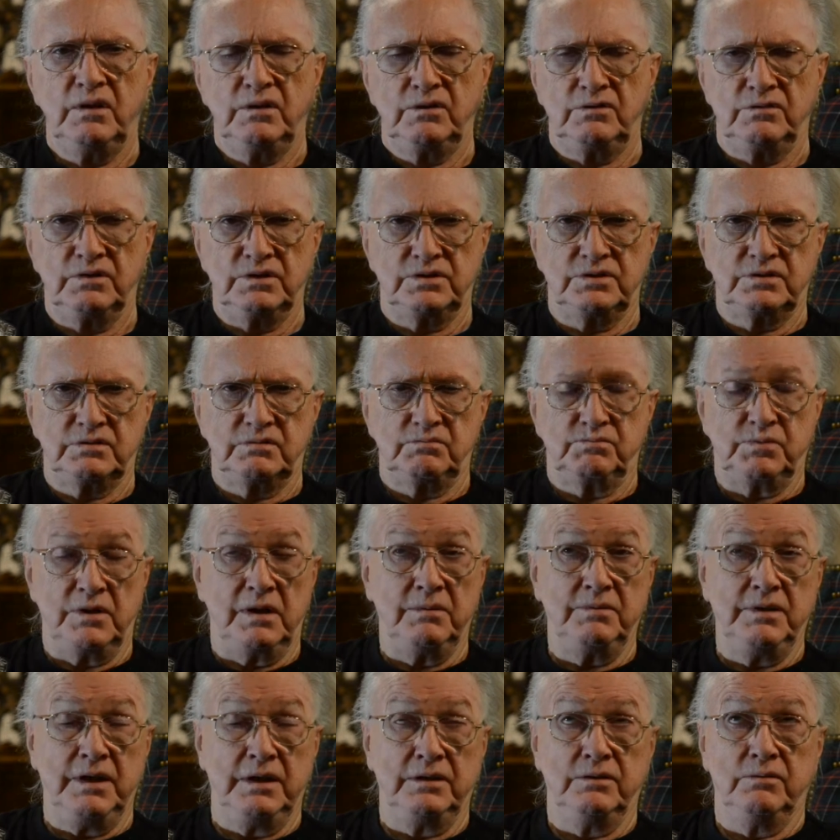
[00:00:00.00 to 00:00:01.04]
Chris
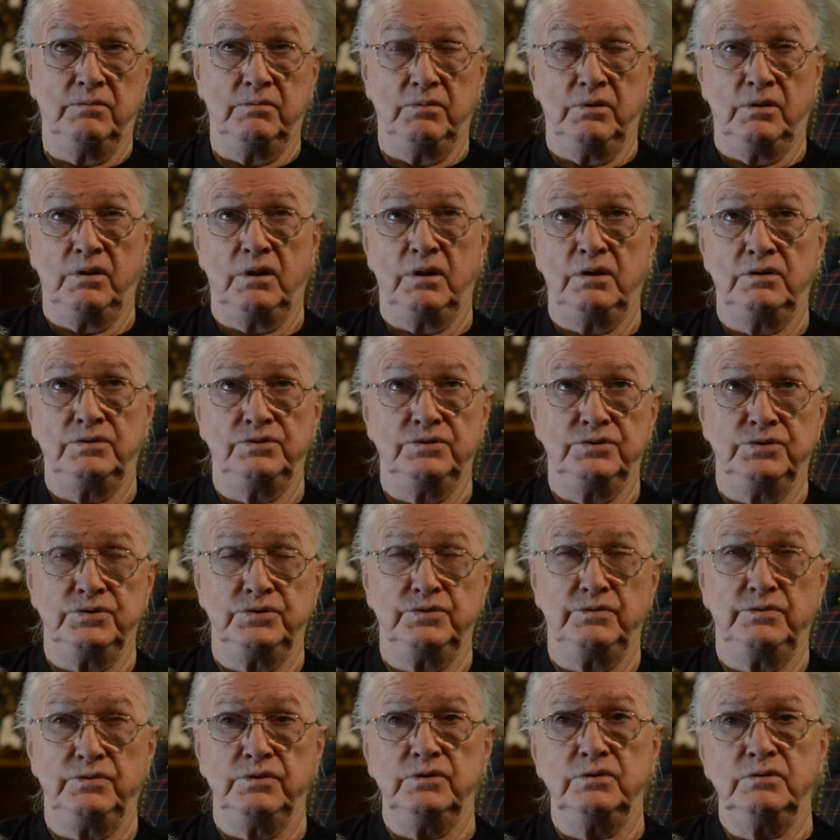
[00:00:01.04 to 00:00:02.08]
probably had the
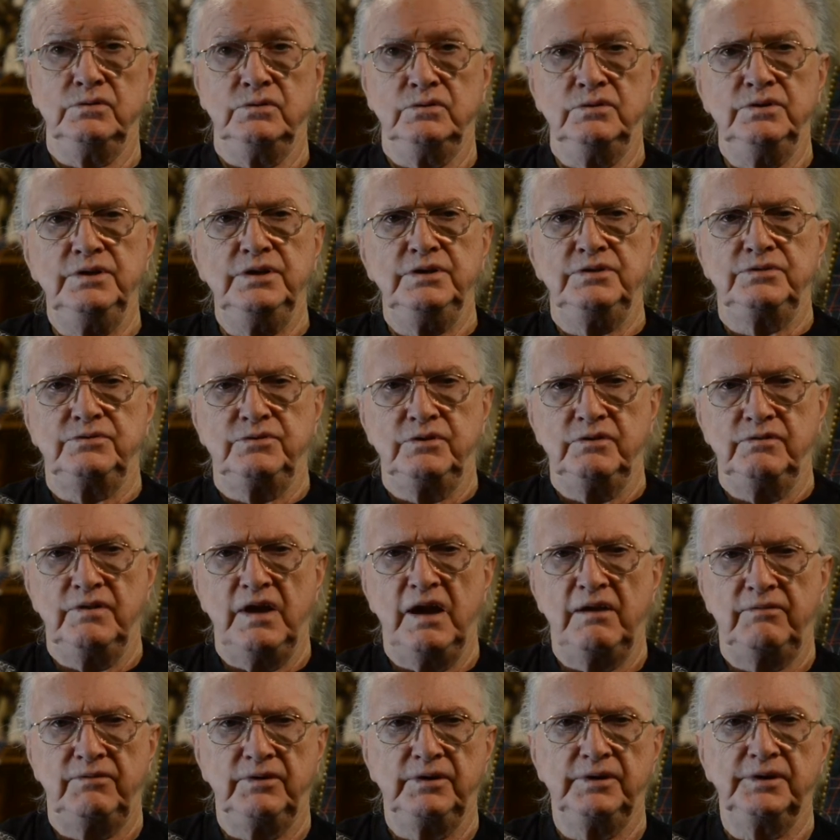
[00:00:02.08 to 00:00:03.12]
largest funeral in the history of
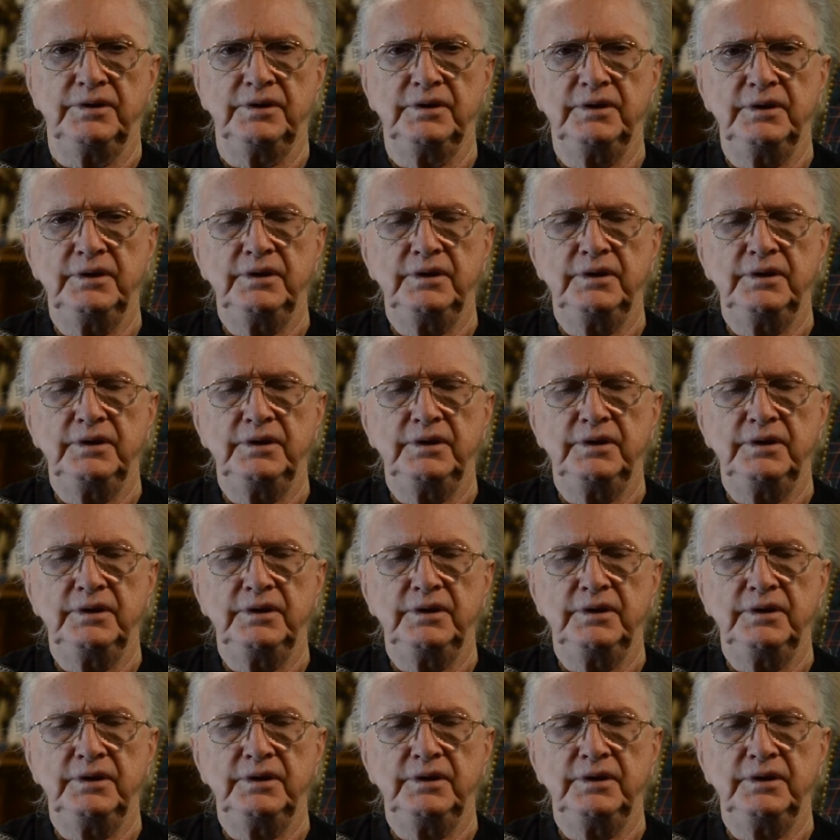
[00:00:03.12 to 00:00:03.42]
Africa.